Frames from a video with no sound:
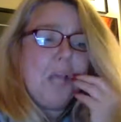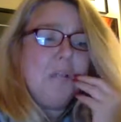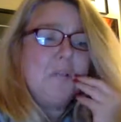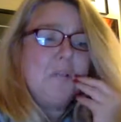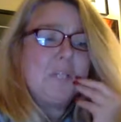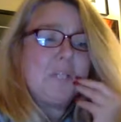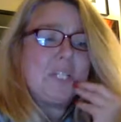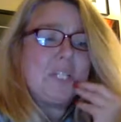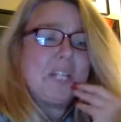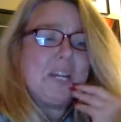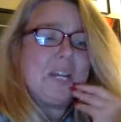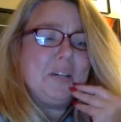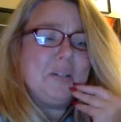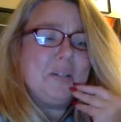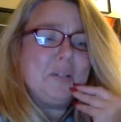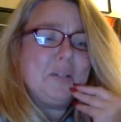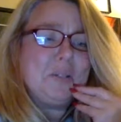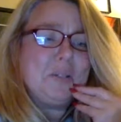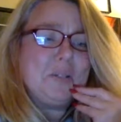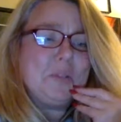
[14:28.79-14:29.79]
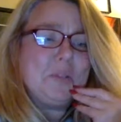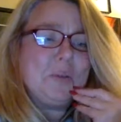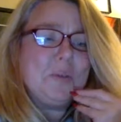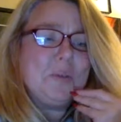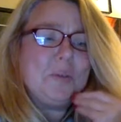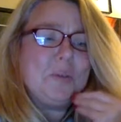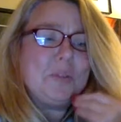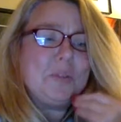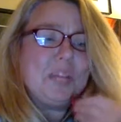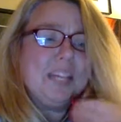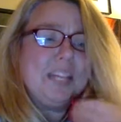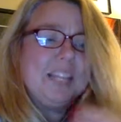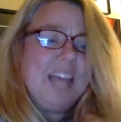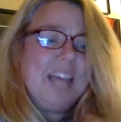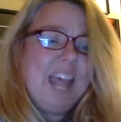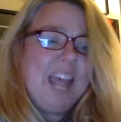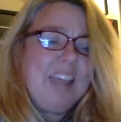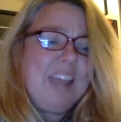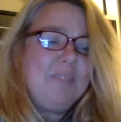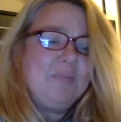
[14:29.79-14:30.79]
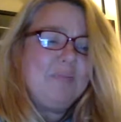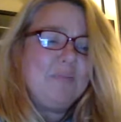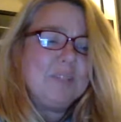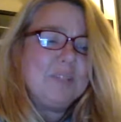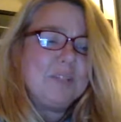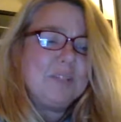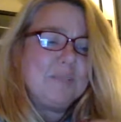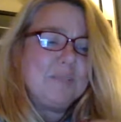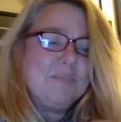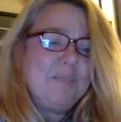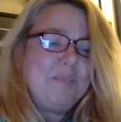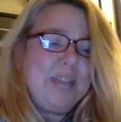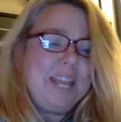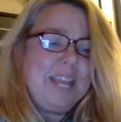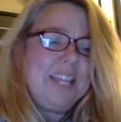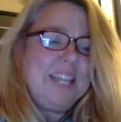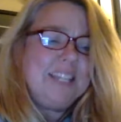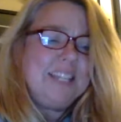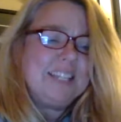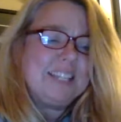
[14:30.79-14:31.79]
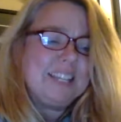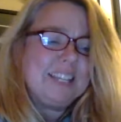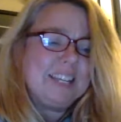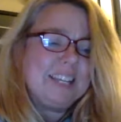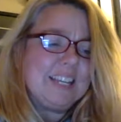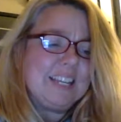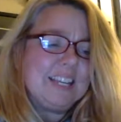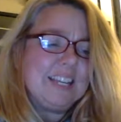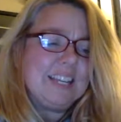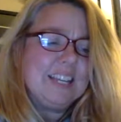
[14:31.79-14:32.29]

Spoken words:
who shared the truth that life was amazing,